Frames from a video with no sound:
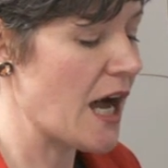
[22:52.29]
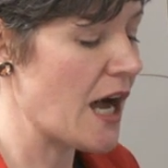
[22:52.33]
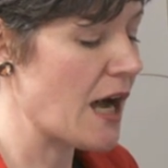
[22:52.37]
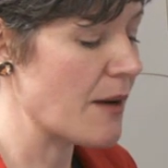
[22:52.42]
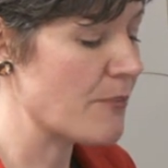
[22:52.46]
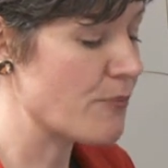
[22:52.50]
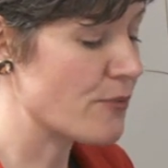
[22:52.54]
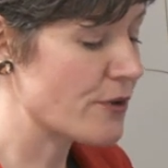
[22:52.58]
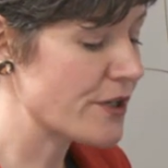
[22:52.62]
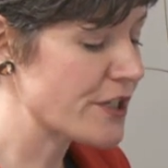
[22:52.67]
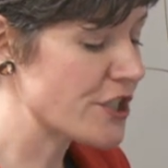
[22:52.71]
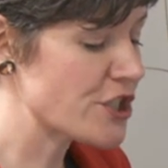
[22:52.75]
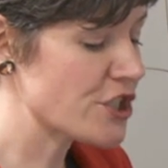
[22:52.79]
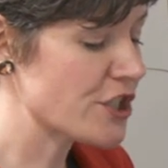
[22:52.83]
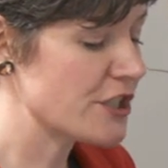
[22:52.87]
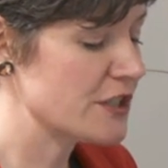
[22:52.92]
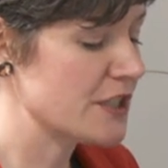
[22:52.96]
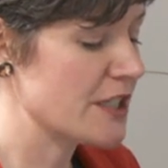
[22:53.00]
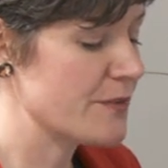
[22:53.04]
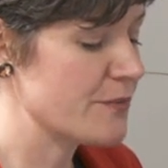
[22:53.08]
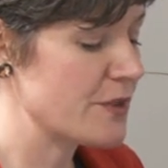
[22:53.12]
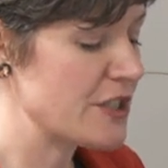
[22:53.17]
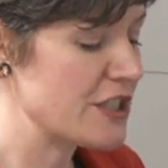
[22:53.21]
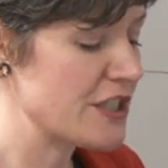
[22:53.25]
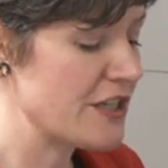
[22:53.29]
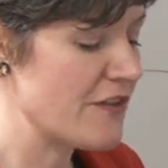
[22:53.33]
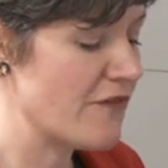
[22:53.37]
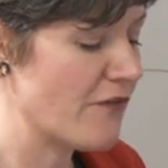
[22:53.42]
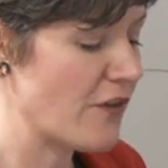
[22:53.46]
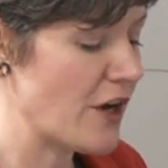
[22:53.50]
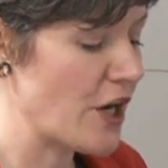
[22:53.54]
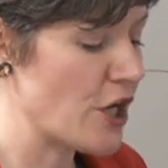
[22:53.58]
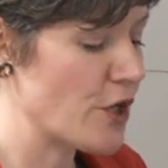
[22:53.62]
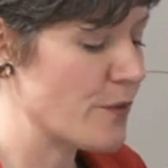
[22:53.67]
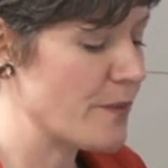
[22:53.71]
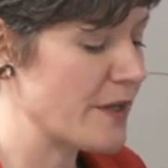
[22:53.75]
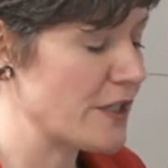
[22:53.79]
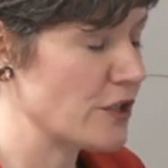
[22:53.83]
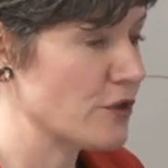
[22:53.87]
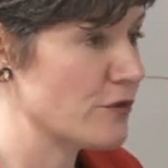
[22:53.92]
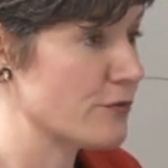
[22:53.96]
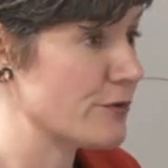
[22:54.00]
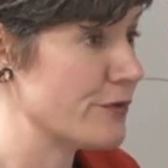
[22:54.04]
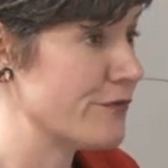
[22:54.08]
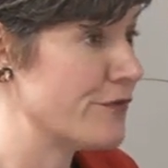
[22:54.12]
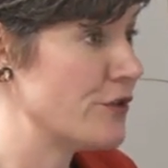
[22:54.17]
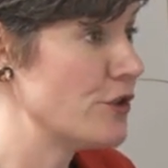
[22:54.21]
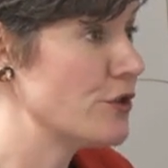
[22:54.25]
A British Columbia
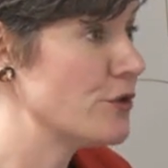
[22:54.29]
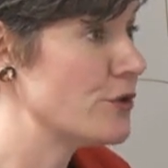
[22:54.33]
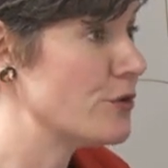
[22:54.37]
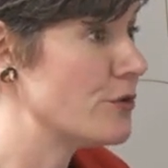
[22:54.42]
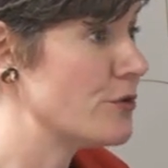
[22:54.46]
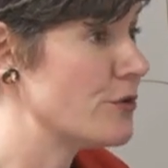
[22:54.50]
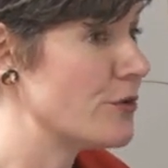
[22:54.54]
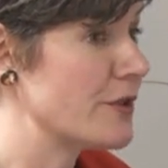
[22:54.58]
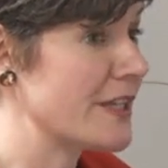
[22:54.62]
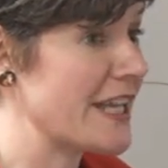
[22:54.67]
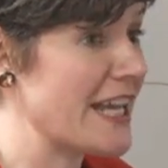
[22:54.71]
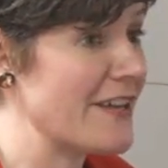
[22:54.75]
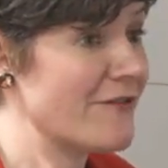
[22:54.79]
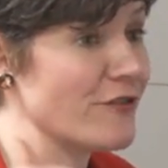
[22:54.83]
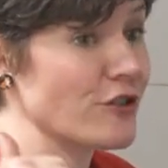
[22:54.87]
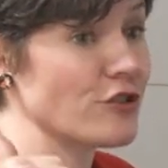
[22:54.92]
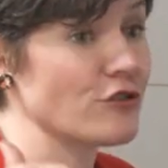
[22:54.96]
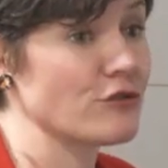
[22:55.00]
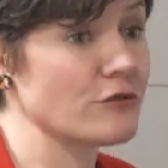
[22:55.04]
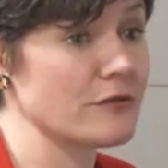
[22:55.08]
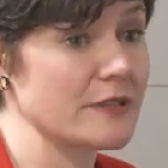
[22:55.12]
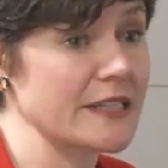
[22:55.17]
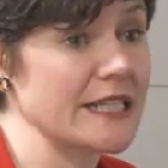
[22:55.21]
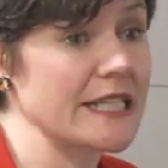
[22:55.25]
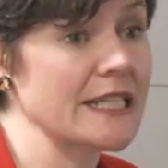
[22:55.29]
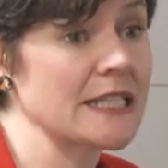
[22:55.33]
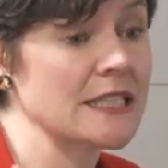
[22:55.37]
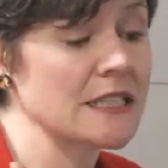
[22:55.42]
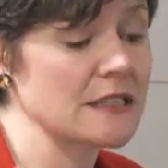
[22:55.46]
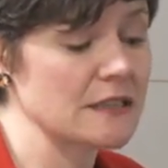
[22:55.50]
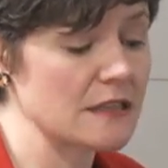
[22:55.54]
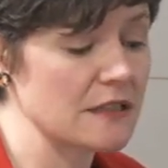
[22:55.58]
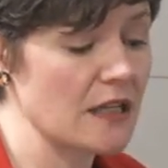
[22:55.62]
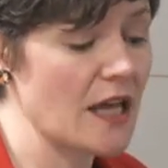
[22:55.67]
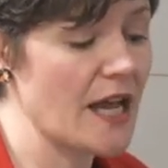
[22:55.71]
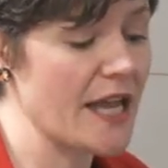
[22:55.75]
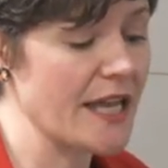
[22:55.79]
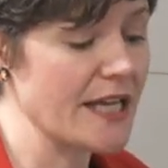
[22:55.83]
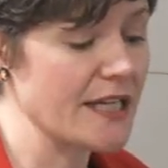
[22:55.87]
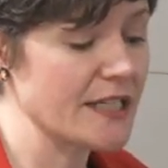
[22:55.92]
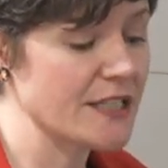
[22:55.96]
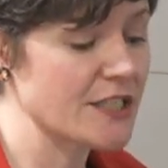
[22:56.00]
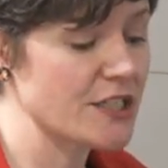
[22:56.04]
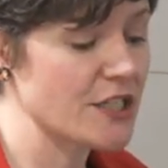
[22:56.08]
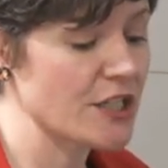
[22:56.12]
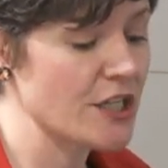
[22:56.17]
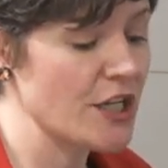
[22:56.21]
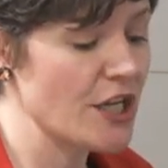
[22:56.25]
environmental review gave a green
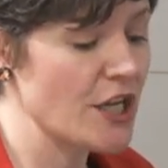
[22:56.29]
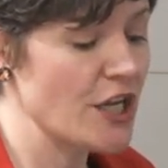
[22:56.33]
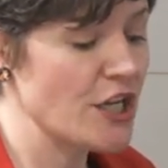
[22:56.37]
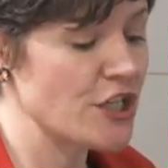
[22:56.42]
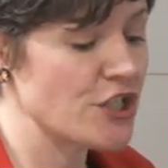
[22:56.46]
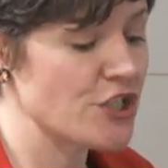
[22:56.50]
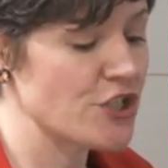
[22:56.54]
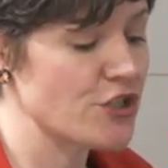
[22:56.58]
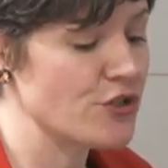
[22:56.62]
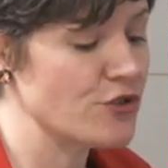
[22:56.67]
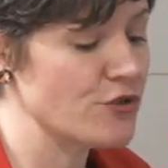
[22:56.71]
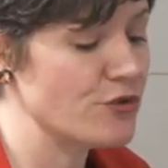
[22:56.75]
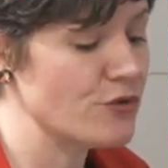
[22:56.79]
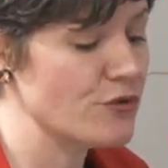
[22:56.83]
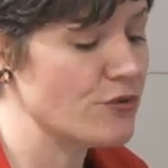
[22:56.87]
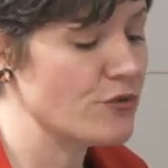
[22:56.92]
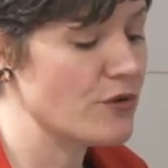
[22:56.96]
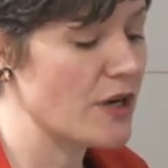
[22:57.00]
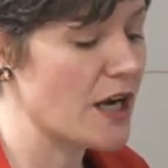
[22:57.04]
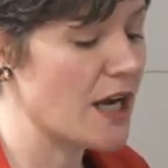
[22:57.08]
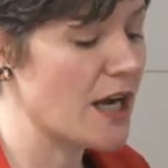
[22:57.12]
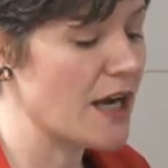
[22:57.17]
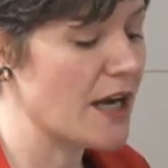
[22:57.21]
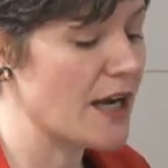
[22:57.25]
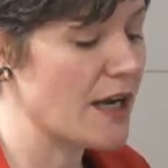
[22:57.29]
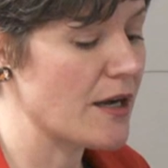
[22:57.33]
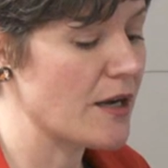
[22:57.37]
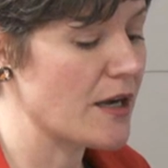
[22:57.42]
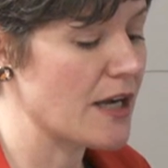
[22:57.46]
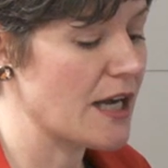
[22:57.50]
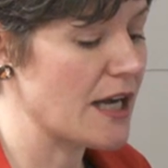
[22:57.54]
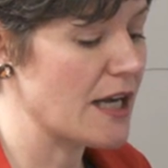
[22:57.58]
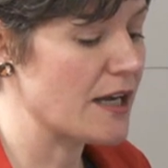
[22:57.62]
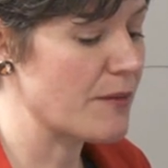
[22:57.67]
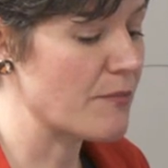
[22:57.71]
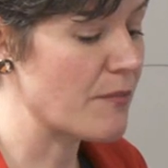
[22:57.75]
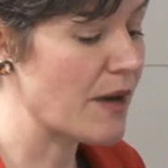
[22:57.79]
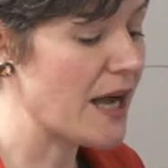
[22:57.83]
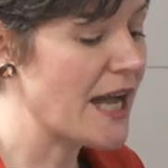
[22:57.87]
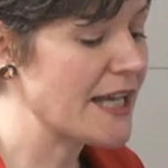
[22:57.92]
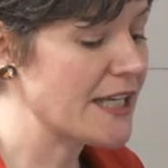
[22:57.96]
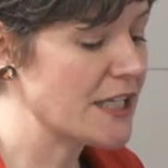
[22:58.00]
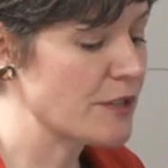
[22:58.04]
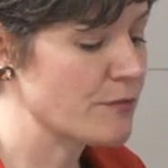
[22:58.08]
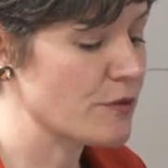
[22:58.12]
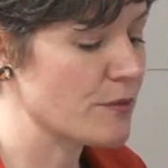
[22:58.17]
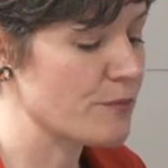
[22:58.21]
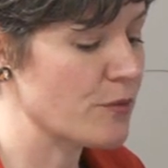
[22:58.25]
light to a, uh, a
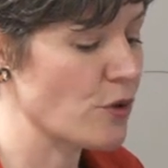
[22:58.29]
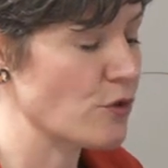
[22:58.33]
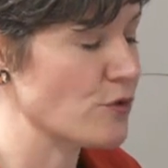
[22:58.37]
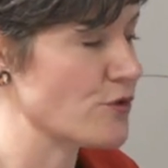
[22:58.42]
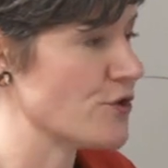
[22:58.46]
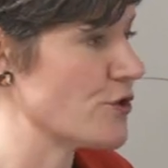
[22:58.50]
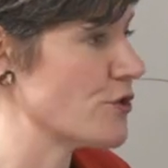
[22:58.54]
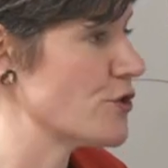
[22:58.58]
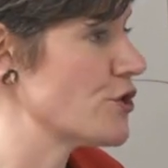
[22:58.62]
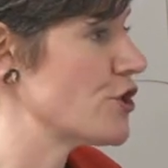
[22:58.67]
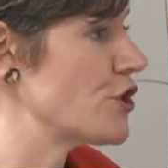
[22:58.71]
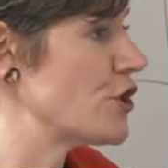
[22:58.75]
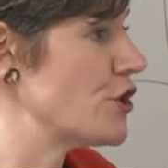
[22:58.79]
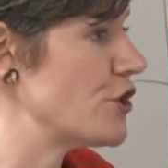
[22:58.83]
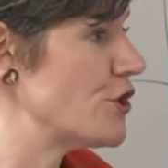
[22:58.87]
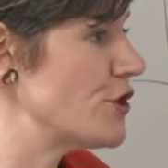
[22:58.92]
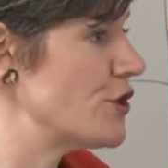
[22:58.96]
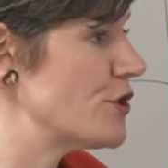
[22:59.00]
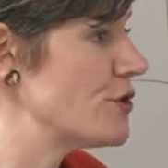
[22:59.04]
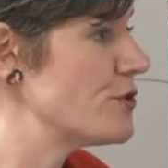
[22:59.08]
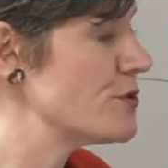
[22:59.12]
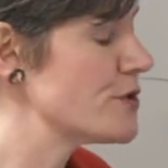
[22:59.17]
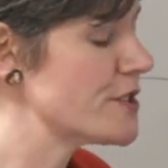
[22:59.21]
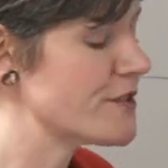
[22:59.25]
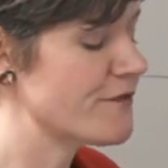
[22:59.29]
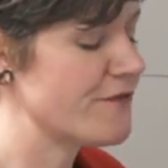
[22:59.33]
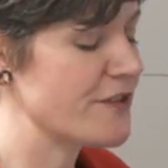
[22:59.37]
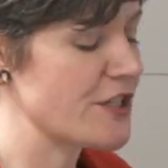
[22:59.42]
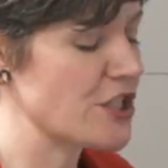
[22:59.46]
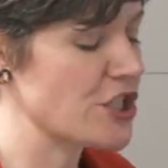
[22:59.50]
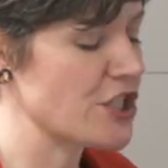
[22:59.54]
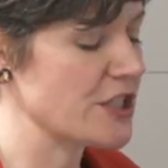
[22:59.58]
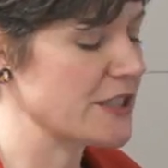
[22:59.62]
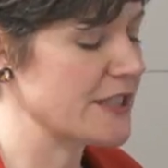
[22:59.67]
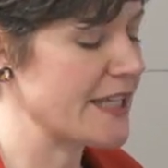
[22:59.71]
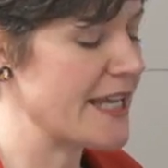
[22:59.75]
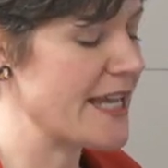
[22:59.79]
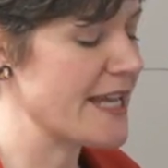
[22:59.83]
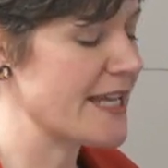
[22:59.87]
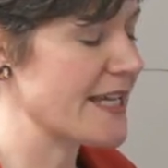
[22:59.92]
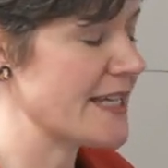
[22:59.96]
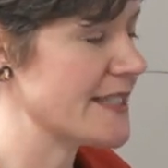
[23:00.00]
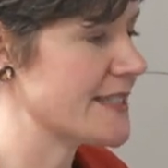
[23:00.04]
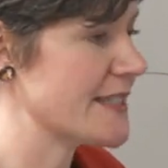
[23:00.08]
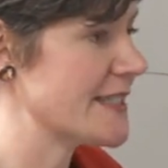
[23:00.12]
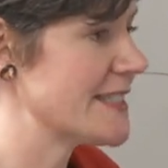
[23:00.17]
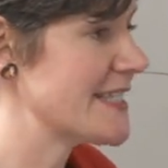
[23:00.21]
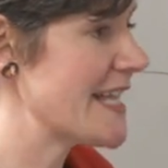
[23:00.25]
mining proposal to use Fish Lake
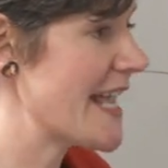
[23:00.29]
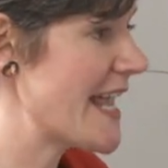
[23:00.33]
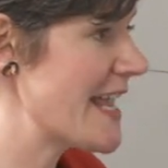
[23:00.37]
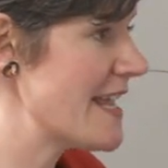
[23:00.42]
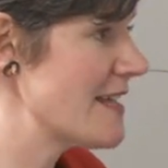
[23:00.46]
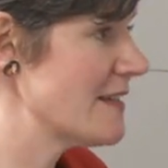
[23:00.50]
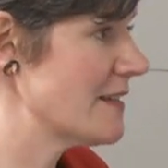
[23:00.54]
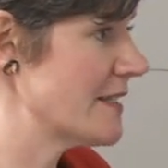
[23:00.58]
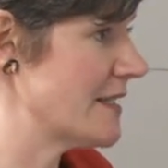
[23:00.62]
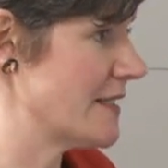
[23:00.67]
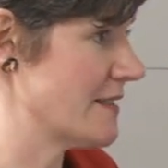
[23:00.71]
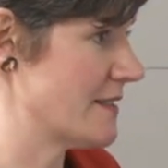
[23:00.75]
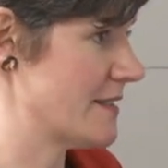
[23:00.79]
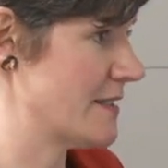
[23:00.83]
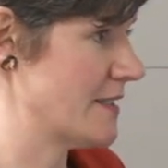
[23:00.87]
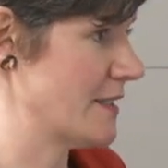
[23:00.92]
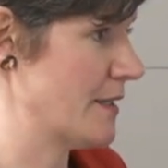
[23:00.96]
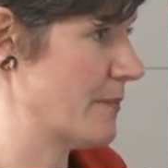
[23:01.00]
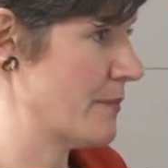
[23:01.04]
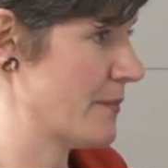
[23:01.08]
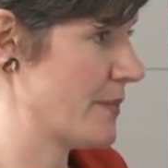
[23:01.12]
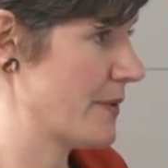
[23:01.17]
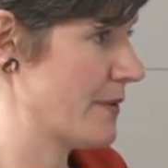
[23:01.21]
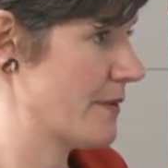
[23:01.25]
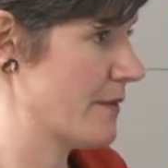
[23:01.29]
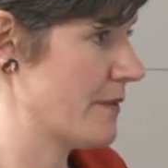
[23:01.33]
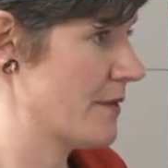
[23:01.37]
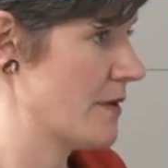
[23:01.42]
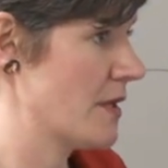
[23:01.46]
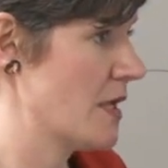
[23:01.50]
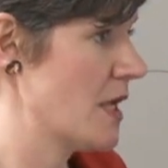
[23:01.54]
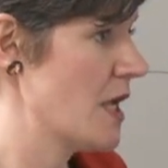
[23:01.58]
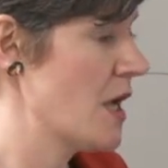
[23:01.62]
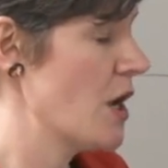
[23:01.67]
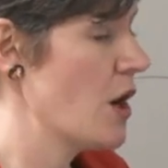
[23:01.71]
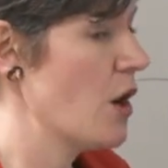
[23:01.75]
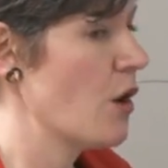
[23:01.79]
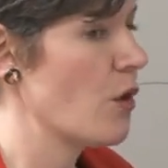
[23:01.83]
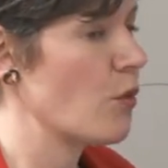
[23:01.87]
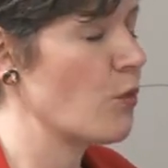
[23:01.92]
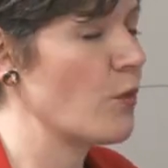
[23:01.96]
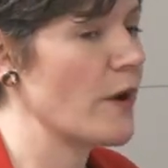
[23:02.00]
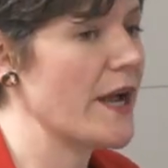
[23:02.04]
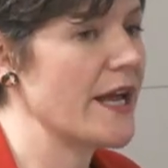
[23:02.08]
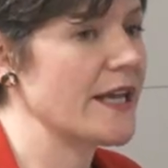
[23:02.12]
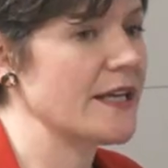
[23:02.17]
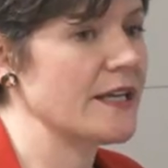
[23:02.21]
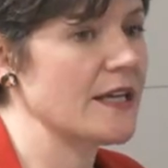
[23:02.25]
as a tailings dump
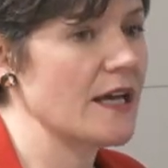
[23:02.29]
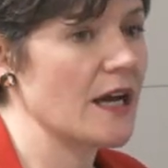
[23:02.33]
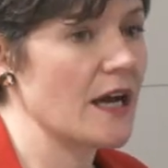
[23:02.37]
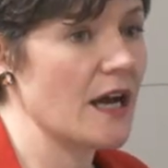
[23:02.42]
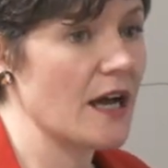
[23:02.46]
when